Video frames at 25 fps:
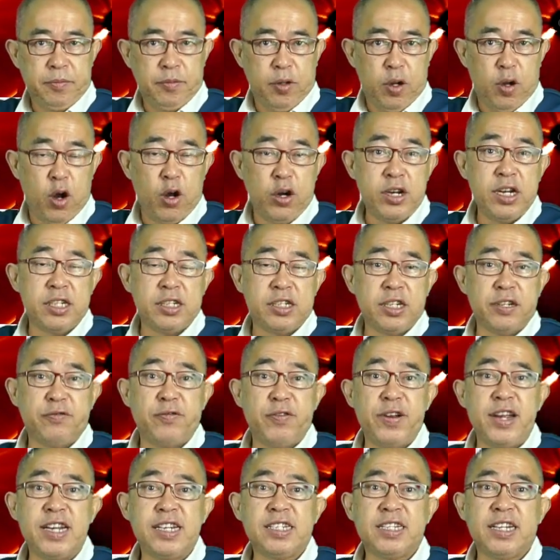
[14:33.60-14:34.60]
on the
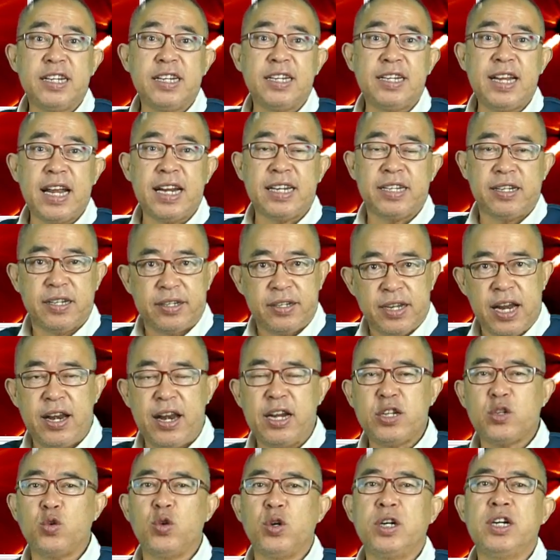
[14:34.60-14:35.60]
surface that
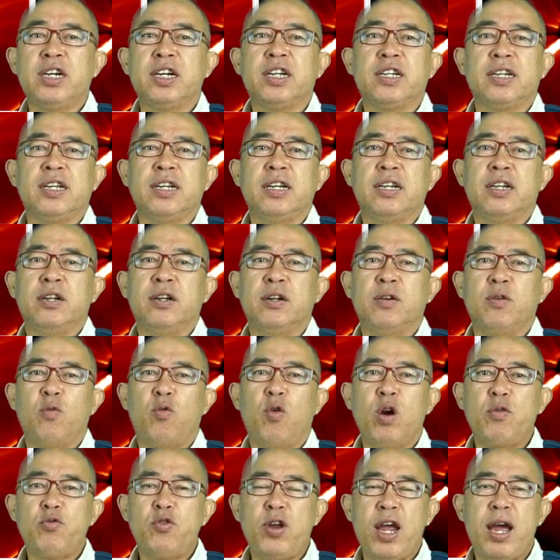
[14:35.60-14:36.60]
direct to Earth.
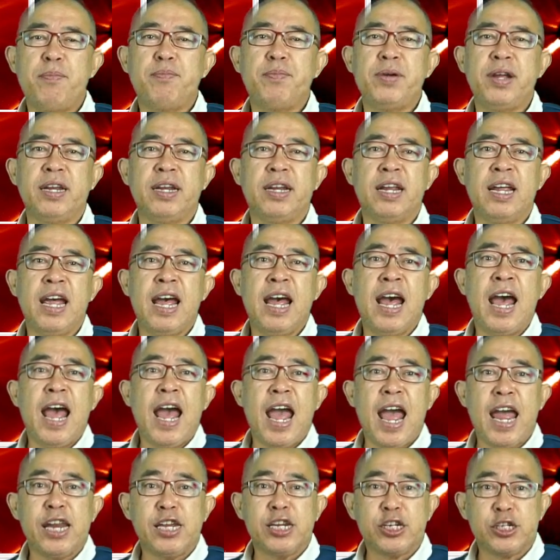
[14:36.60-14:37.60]
What will happen?
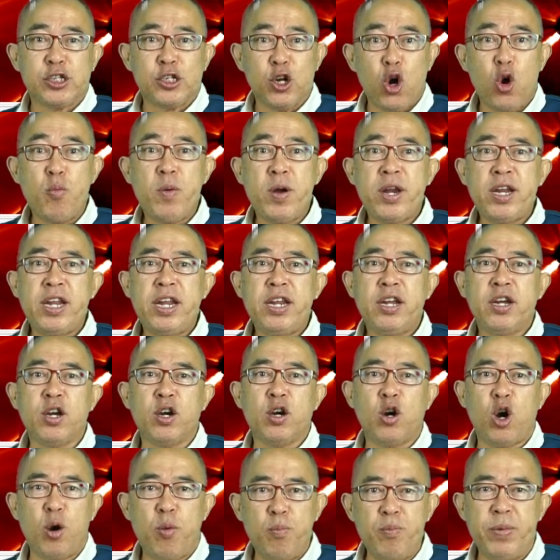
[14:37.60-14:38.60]
And so many
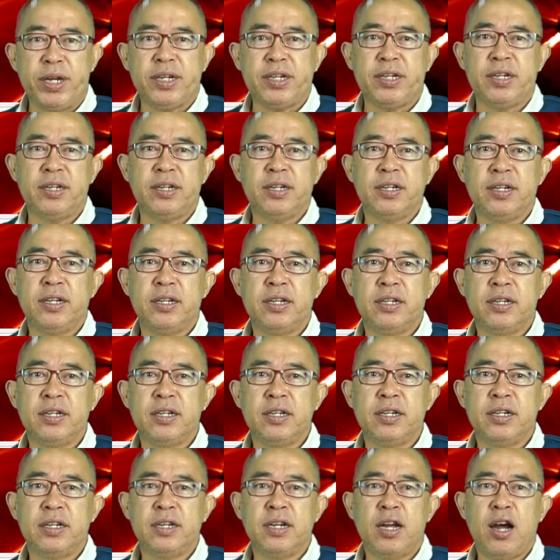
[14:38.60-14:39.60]
comet
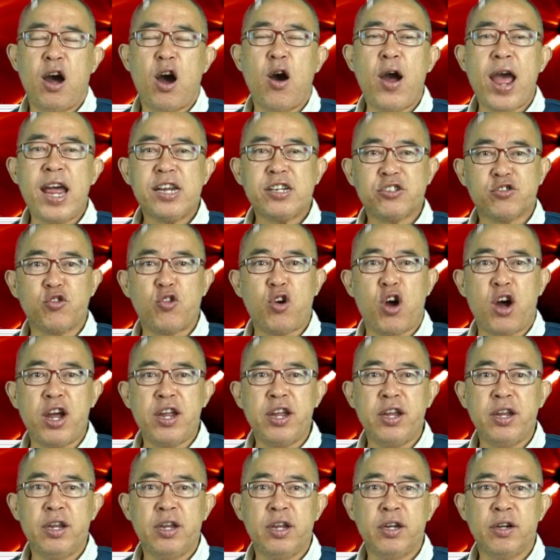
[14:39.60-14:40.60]
or asteroid,
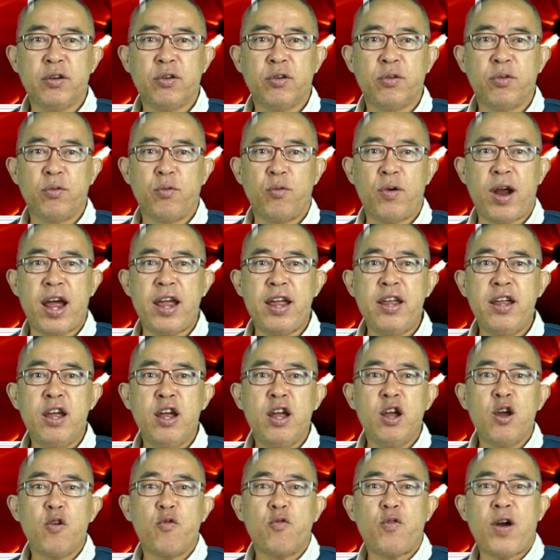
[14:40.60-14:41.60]
right,
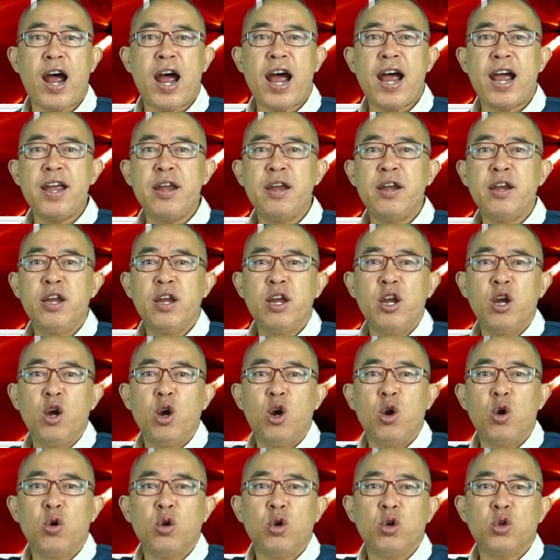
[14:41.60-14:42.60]
fly
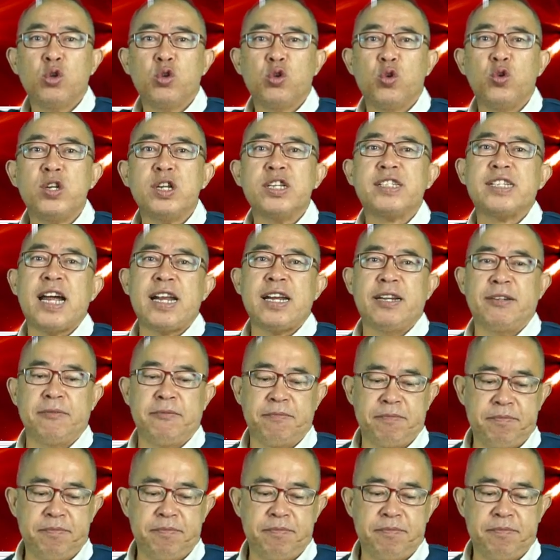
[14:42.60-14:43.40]
to the sun